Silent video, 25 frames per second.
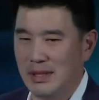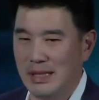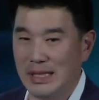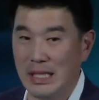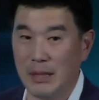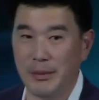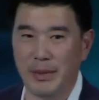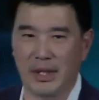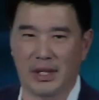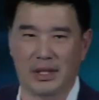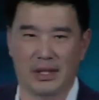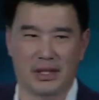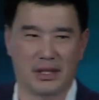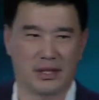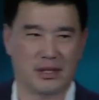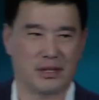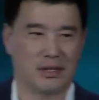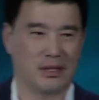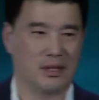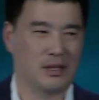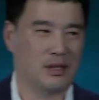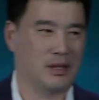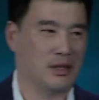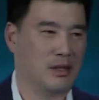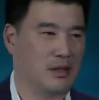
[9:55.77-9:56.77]

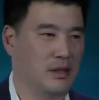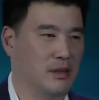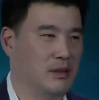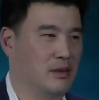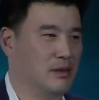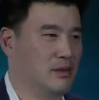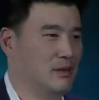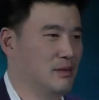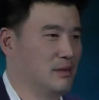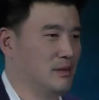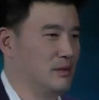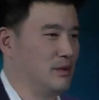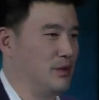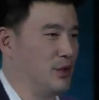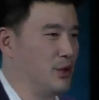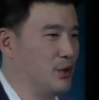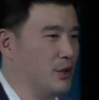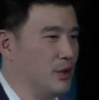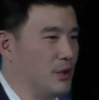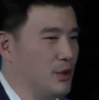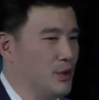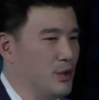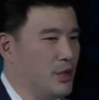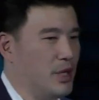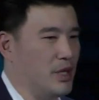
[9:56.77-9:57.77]
Limitless.
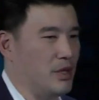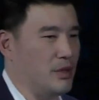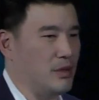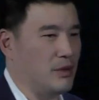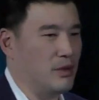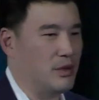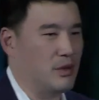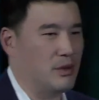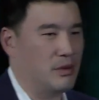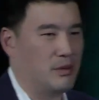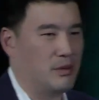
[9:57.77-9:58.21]
You, you, can,